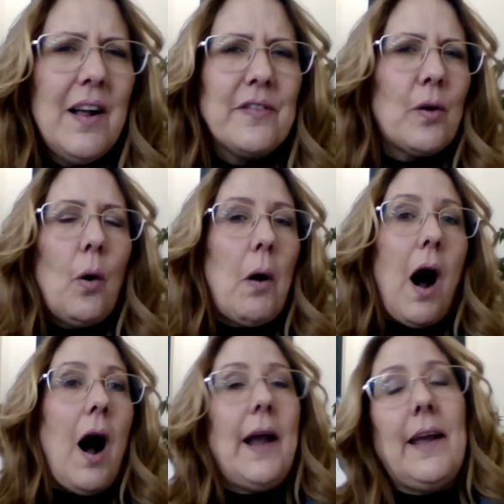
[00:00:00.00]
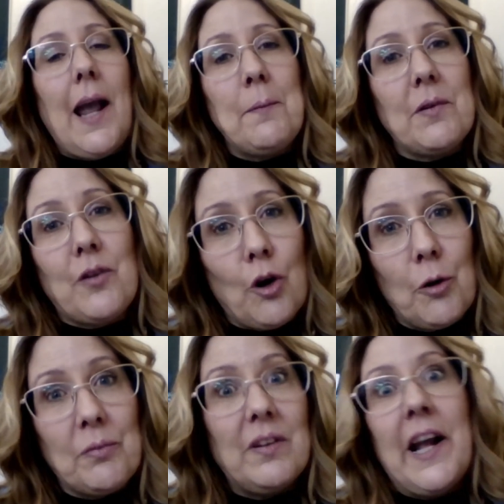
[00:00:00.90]
So I came to
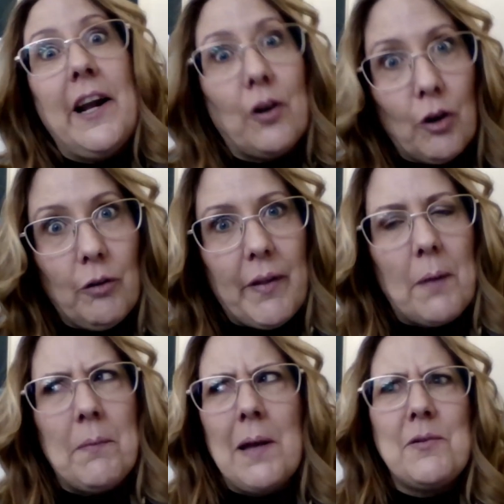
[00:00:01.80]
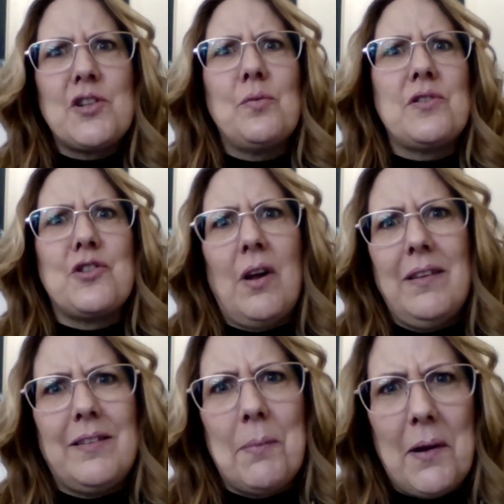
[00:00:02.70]
terms later that maybe she was
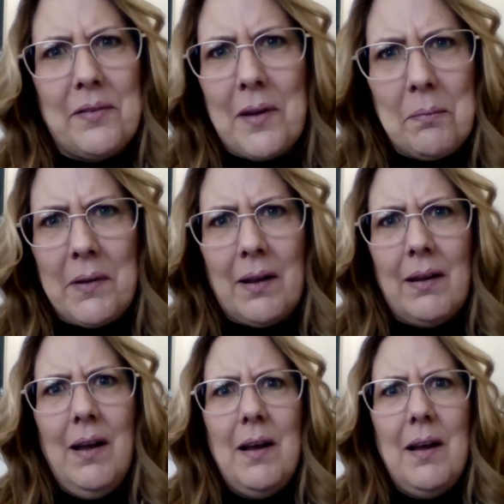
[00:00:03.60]
jealous about something.